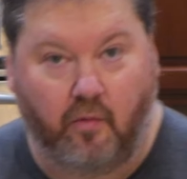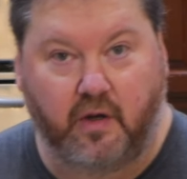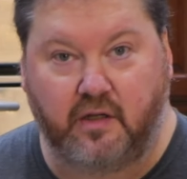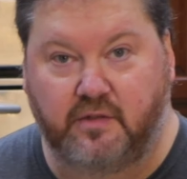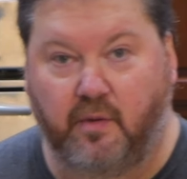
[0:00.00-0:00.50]

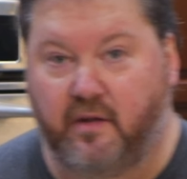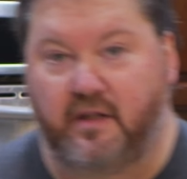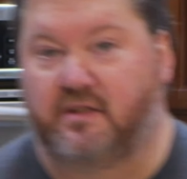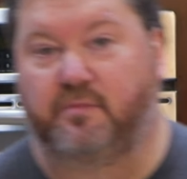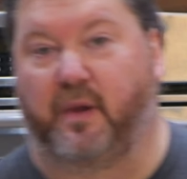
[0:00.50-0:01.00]
we're going to use one.
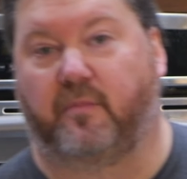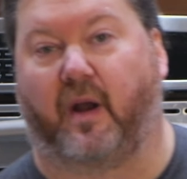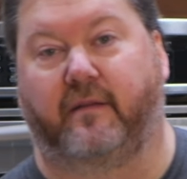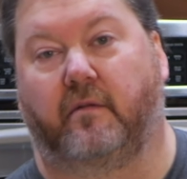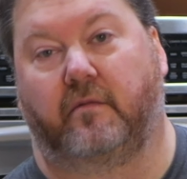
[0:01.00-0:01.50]
This is big
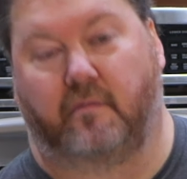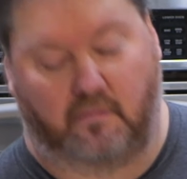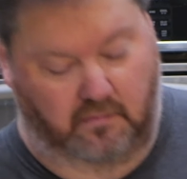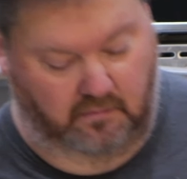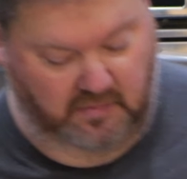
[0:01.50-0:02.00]
bread.
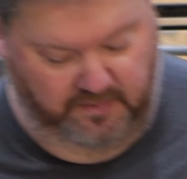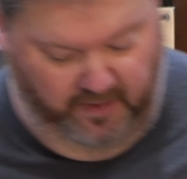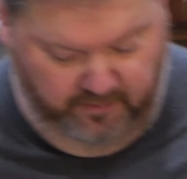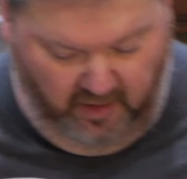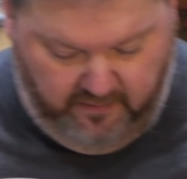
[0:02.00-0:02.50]
It's
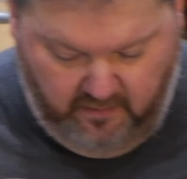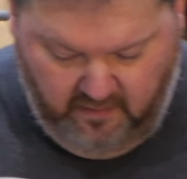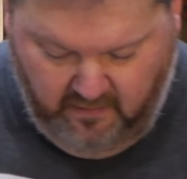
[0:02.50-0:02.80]
big bread.